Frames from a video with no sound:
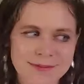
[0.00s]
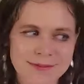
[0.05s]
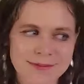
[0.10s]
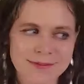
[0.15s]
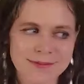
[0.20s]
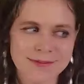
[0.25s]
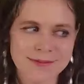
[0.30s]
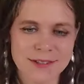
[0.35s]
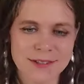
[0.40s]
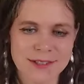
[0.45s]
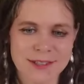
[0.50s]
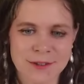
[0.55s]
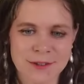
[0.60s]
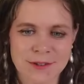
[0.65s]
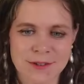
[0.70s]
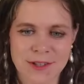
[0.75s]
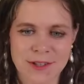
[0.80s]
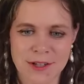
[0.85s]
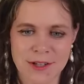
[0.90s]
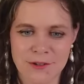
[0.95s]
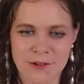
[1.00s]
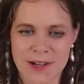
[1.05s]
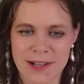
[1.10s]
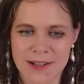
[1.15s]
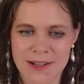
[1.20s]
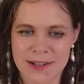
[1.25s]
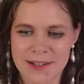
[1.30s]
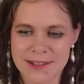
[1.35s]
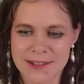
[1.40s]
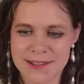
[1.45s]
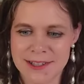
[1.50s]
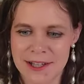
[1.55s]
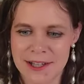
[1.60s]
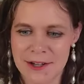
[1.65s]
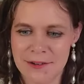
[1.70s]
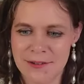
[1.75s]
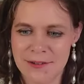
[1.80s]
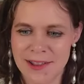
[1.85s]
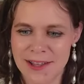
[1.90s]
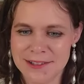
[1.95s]
to suit the new colors and then
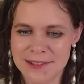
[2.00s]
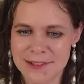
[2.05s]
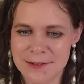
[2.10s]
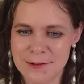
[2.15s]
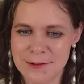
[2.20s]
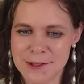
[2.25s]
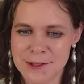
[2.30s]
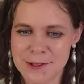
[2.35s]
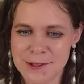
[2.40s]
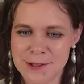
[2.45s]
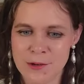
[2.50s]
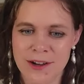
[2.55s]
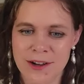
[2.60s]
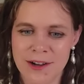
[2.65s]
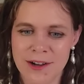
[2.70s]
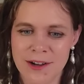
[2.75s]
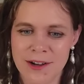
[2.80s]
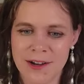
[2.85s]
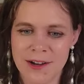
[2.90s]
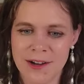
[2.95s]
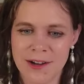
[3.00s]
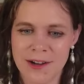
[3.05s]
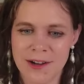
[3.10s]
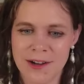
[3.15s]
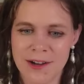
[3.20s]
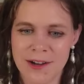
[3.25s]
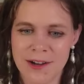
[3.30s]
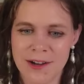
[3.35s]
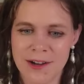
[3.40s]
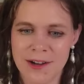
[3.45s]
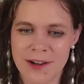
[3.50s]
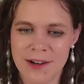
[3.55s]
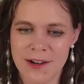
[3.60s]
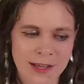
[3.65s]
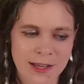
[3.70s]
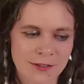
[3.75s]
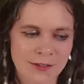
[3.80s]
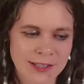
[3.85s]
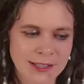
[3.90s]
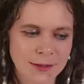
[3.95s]
you realize it was wrong, kind of a big
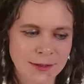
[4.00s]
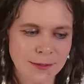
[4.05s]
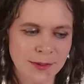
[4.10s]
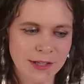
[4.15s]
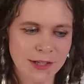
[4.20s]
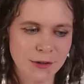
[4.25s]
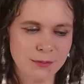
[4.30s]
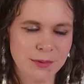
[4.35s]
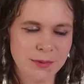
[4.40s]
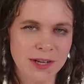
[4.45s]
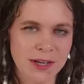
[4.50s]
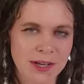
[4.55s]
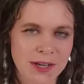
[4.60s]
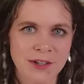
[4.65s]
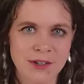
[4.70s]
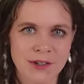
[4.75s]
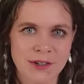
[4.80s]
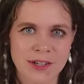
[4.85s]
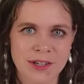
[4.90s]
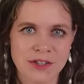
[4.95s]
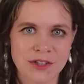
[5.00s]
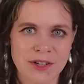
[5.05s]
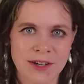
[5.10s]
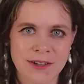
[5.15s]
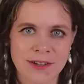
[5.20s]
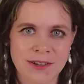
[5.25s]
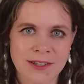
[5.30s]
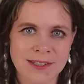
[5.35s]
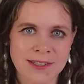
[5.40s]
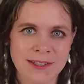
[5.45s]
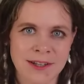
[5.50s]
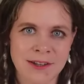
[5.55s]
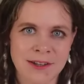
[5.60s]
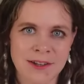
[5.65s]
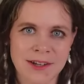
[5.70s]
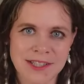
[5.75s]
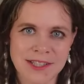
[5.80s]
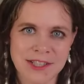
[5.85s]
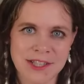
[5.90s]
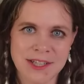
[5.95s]
investment. But here you can try on the style
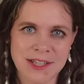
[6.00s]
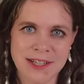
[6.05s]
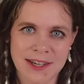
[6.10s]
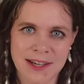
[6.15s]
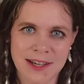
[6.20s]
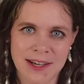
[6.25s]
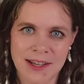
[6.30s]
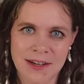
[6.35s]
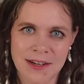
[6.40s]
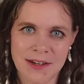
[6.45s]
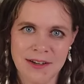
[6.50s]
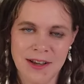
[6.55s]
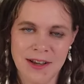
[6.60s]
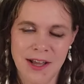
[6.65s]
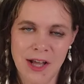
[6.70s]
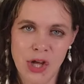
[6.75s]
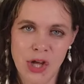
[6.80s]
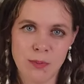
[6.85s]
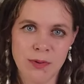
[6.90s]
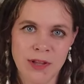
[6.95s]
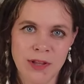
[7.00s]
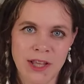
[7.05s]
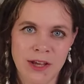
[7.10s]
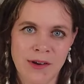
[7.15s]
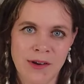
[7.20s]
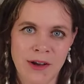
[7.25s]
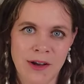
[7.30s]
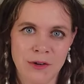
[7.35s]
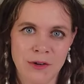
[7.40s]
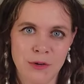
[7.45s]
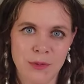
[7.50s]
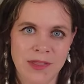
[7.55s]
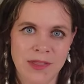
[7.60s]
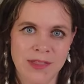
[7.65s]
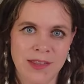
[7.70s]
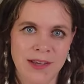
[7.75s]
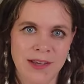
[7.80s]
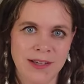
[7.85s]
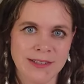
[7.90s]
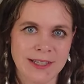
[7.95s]
logic and play around with
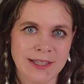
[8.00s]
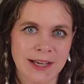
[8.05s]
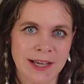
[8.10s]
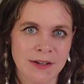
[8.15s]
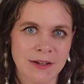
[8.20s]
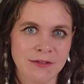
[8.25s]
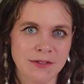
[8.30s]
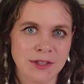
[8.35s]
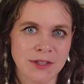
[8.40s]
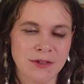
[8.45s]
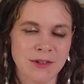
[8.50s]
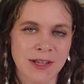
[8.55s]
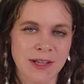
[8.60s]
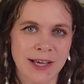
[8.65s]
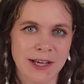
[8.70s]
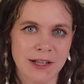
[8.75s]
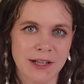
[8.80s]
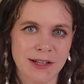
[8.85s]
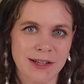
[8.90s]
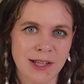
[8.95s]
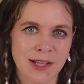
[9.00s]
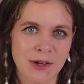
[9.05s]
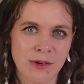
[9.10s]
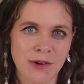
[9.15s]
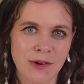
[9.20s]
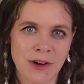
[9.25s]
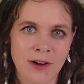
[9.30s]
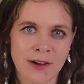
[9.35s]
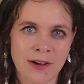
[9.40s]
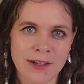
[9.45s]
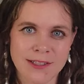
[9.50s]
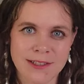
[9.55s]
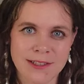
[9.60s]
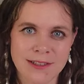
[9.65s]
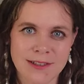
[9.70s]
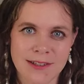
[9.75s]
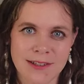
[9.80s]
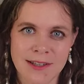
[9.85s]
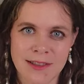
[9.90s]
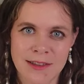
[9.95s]
things and kind of do like low
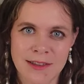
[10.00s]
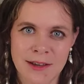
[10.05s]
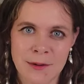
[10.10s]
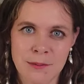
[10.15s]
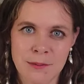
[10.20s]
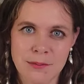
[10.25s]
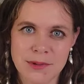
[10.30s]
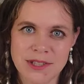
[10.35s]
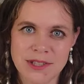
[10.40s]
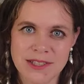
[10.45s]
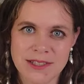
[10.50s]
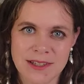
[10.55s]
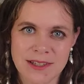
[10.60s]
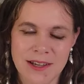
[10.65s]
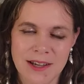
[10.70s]
cost attempts